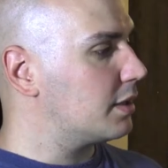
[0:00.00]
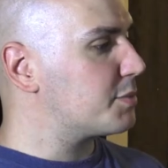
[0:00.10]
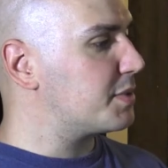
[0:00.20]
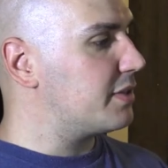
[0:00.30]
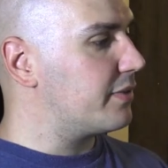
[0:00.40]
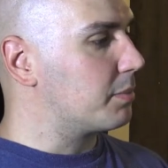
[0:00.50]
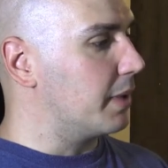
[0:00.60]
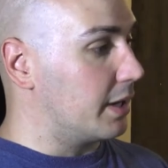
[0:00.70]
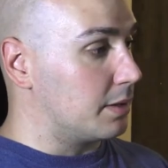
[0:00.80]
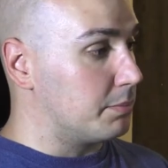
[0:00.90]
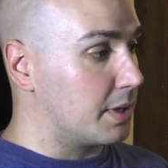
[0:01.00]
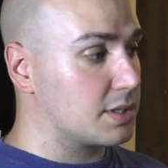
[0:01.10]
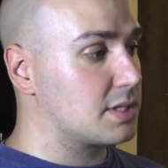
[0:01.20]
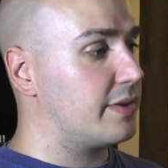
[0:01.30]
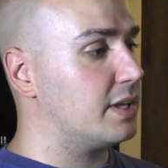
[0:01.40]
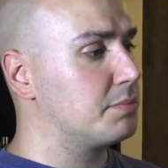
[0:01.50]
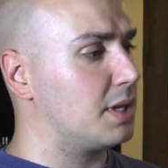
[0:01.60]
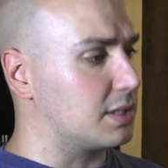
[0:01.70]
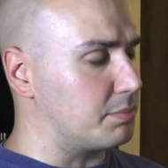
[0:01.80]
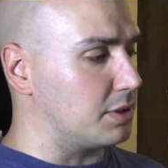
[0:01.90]
a specific player, because I've had
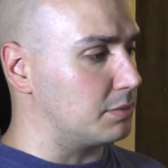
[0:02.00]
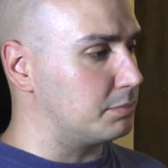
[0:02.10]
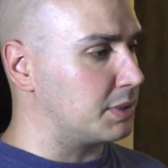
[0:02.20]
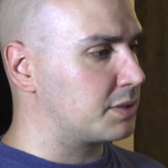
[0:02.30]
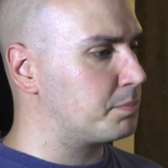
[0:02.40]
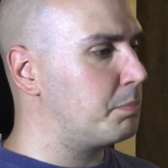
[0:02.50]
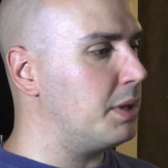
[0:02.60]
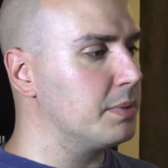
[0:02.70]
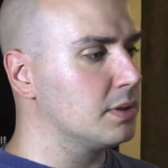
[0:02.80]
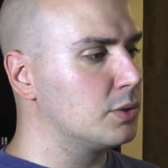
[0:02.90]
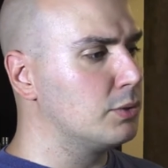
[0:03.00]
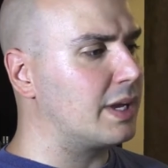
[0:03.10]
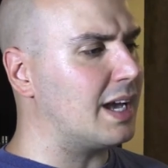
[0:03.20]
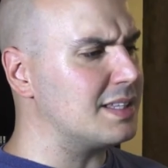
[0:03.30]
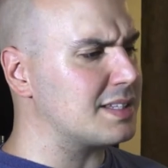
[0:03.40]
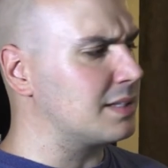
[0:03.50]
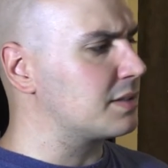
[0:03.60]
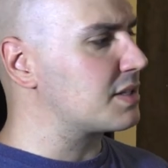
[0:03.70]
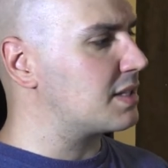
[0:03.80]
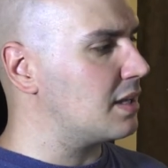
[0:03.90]
multiple, but people who can't
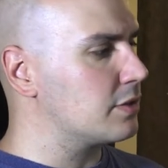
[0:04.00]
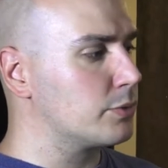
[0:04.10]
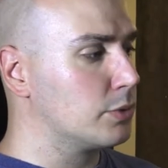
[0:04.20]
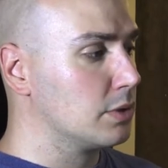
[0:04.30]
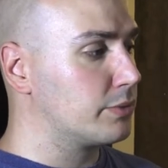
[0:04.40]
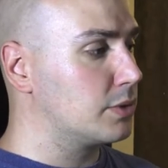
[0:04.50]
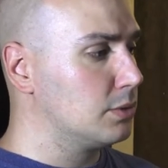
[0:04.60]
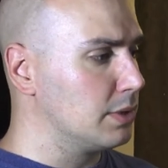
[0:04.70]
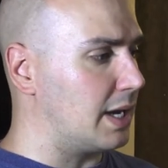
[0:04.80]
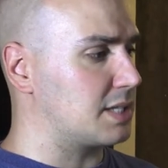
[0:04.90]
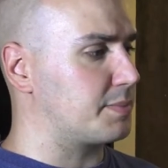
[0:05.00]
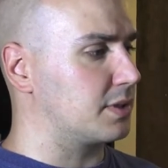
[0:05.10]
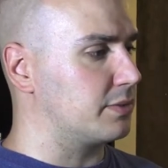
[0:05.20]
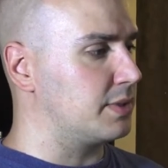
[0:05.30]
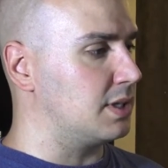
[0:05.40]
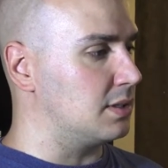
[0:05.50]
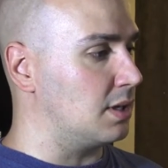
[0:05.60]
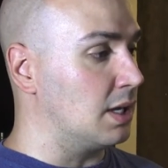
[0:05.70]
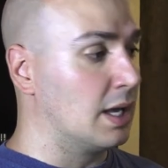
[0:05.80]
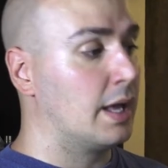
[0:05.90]
understand the rule of cool aspect of
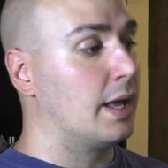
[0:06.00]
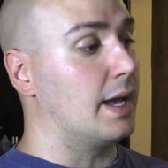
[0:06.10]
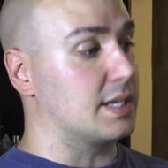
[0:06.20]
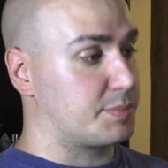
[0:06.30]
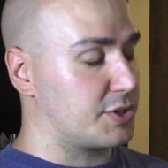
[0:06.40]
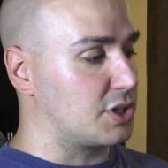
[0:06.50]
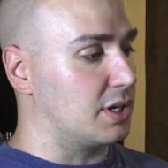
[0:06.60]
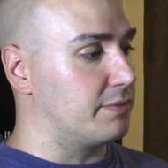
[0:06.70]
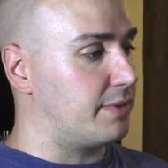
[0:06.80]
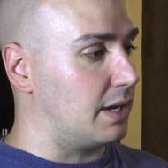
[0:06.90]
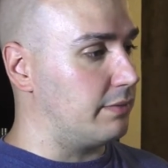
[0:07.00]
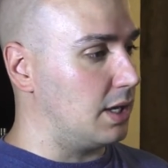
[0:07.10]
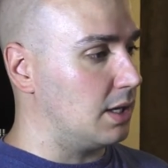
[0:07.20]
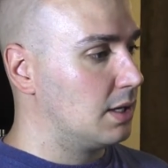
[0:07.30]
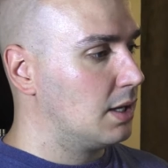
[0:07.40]
D&D, especially in 5e,